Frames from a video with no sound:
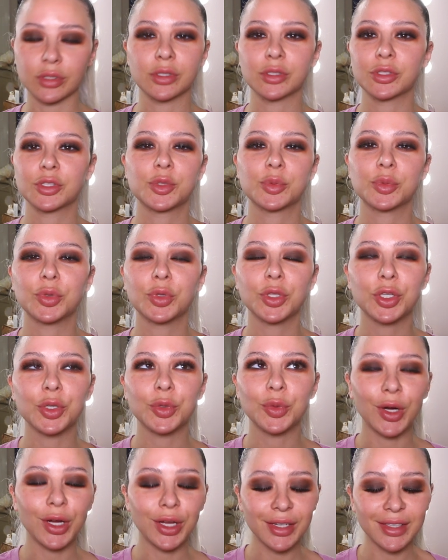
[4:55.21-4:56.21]
spoolie
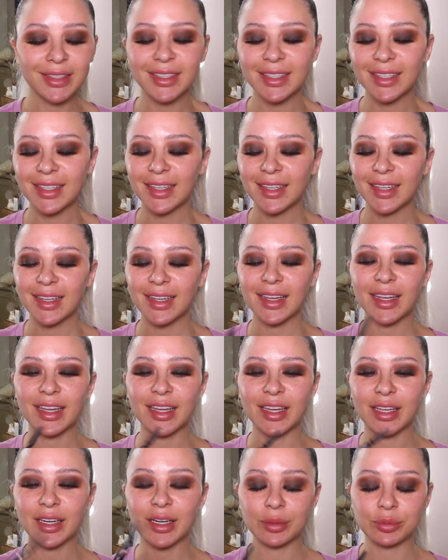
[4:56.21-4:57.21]
wand,
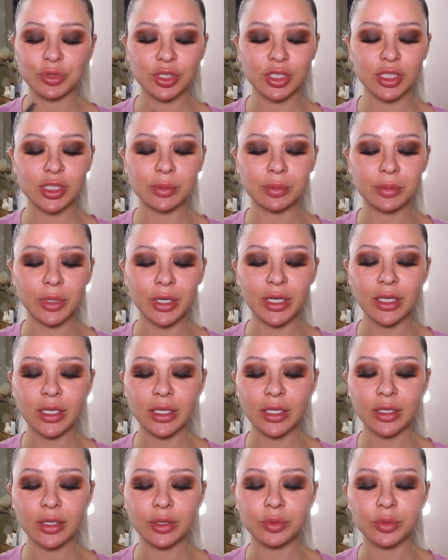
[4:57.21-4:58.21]
and I'm just
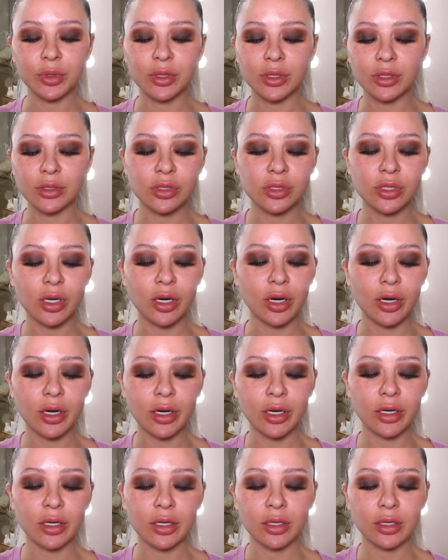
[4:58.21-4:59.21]
spraying it with the
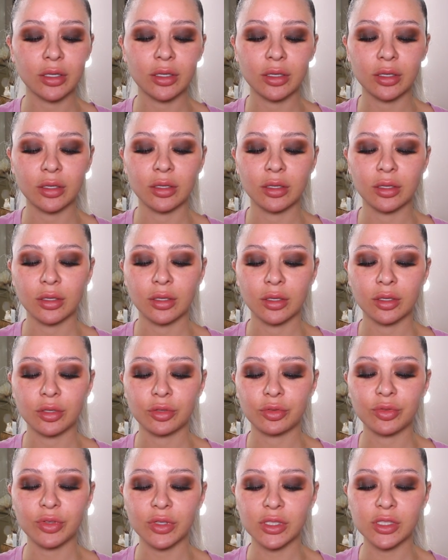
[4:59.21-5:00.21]
Tarte
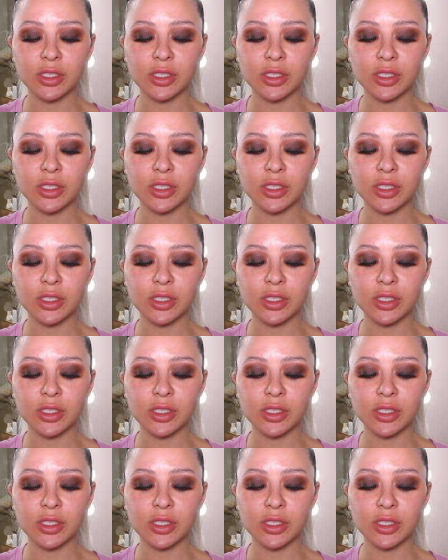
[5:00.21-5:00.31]
Fix